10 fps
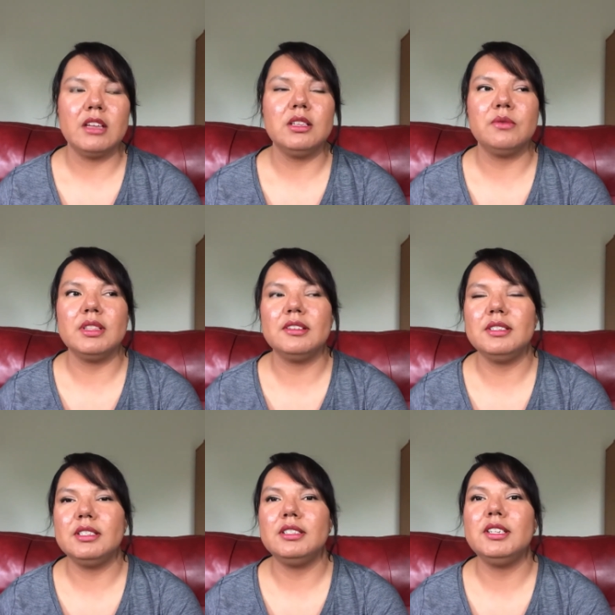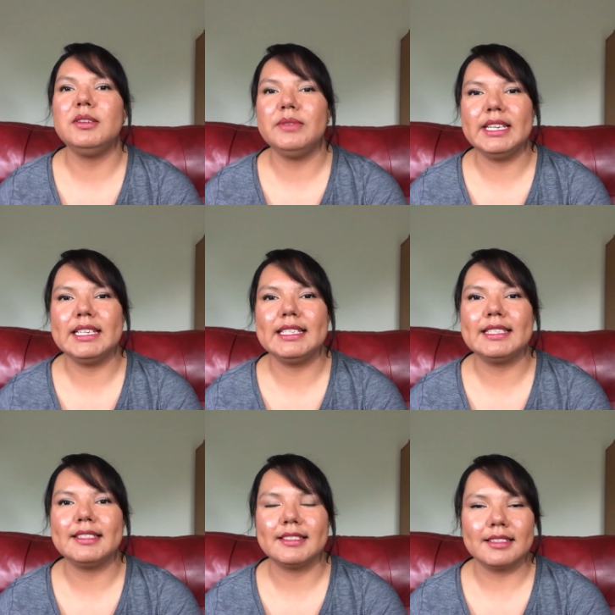So when those 2 weeks
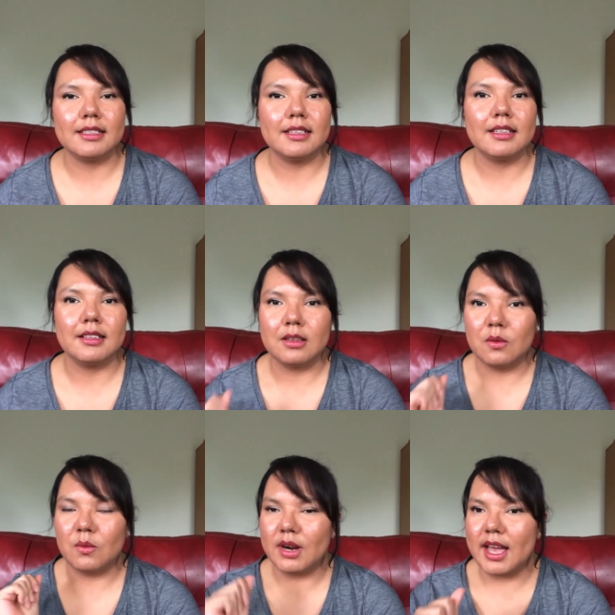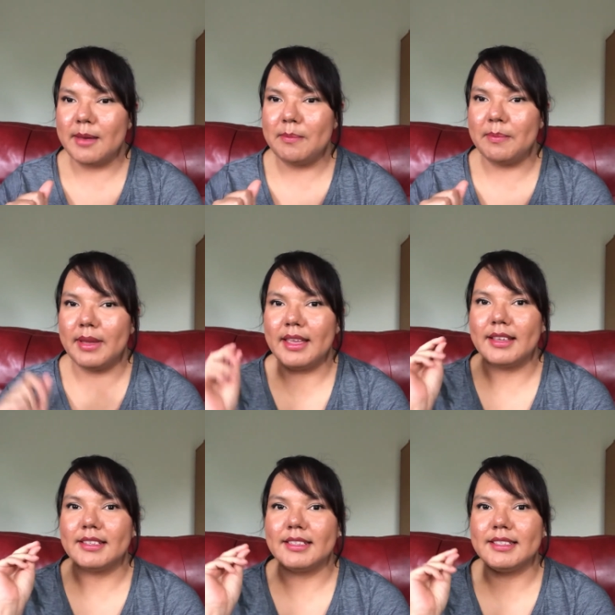were up,
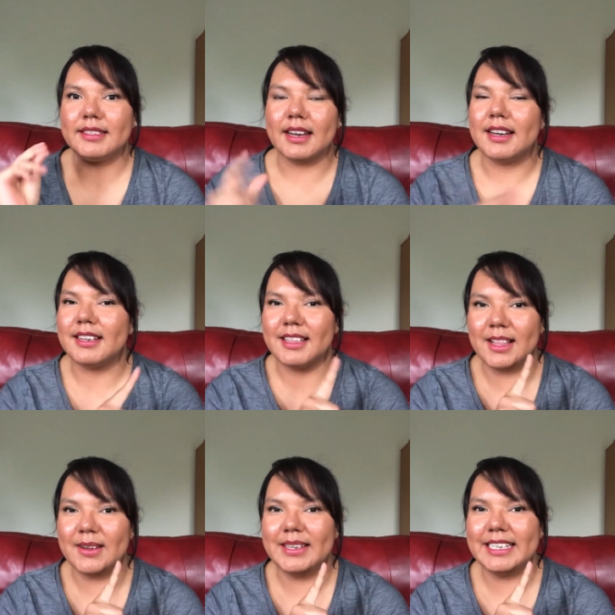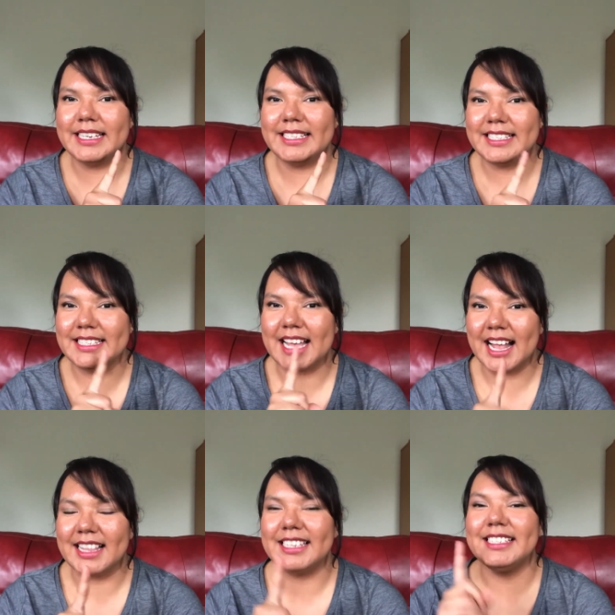started Chloe Tings
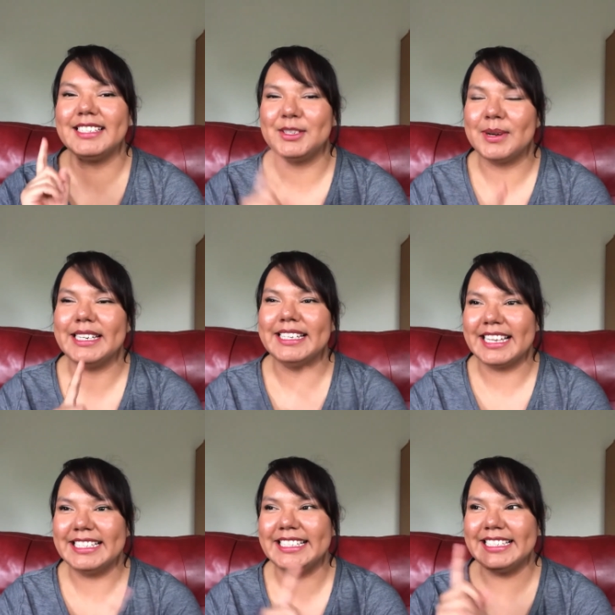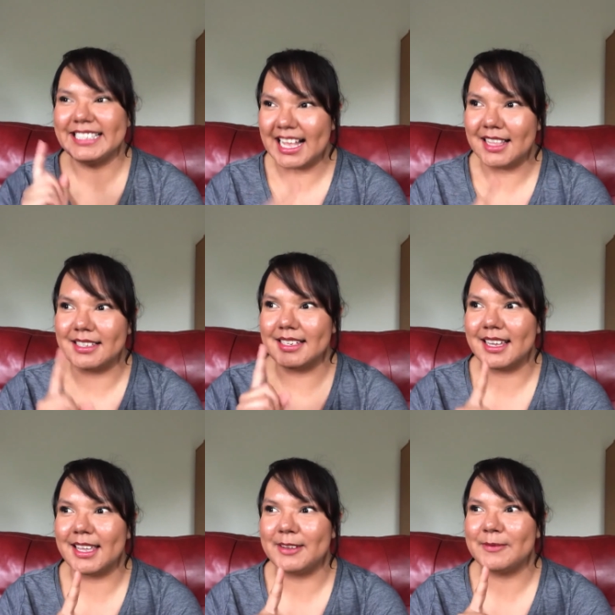challenge, 2019 challenge
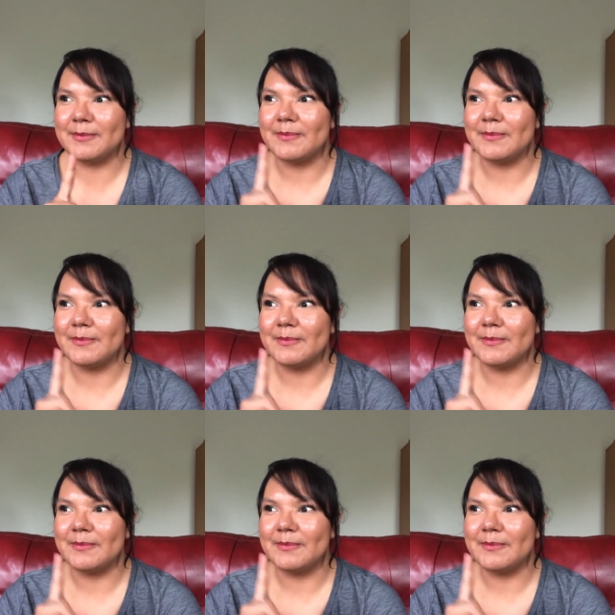again.